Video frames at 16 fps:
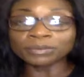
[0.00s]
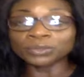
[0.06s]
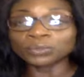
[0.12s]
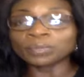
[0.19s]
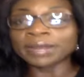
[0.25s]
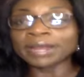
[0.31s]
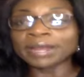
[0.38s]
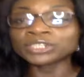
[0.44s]
We
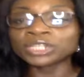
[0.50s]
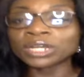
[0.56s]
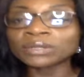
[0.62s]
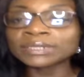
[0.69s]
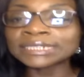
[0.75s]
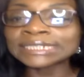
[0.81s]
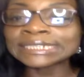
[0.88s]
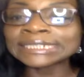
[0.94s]
do marriage
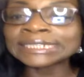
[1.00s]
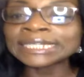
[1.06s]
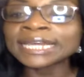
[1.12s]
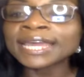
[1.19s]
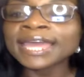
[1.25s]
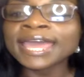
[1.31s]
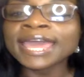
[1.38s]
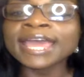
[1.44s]
counseling,
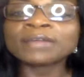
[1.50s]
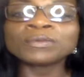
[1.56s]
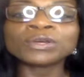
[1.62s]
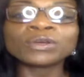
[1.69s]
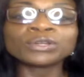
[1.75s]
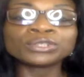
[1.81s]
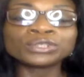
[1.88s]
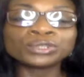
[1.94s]
and we
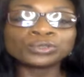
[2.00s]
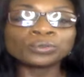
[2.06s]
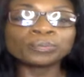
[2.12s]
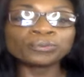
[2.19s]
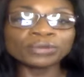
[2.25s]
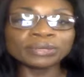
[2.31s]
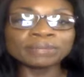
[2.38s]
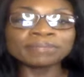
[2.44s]
also do
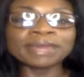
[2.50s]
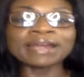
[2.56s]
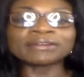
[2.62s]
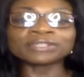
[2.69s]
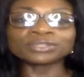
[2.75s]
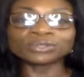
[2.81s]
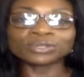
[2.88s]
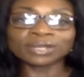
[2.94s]

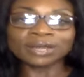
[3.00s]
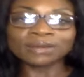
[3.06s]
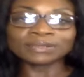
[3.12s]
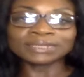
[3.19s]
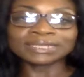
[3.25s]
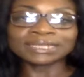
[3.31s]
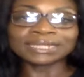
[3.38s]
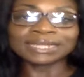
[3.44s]
premarital
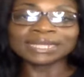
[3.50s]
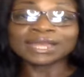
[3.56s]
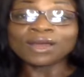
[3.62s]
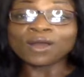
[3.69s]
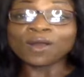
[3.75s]
counseling.